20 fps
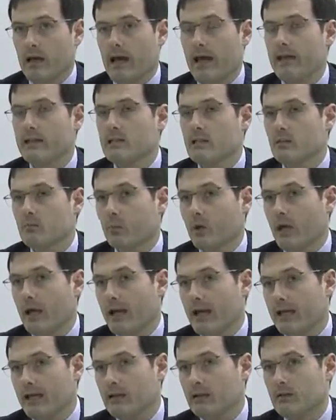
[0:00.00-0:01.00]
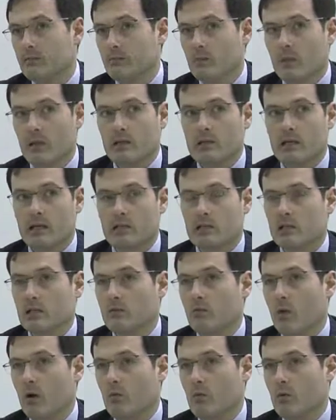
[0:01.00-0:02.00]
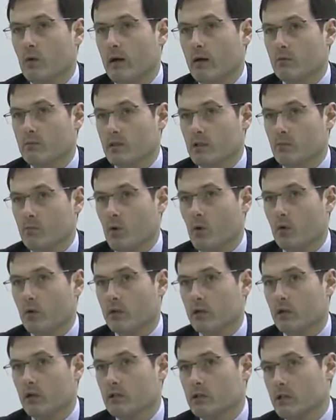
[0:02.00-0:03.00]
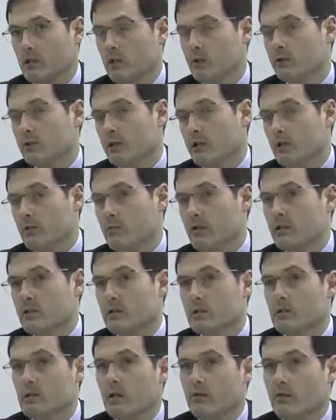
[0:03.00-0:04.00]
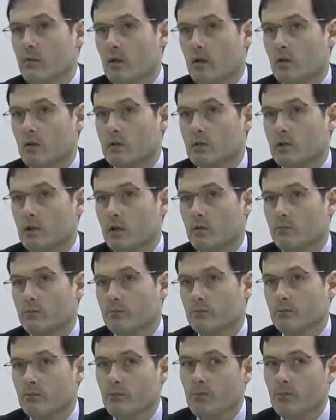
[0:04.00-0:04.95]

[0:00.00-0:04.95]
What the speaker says: Exit plan is actually what will help support the continuity of the business over the longer term.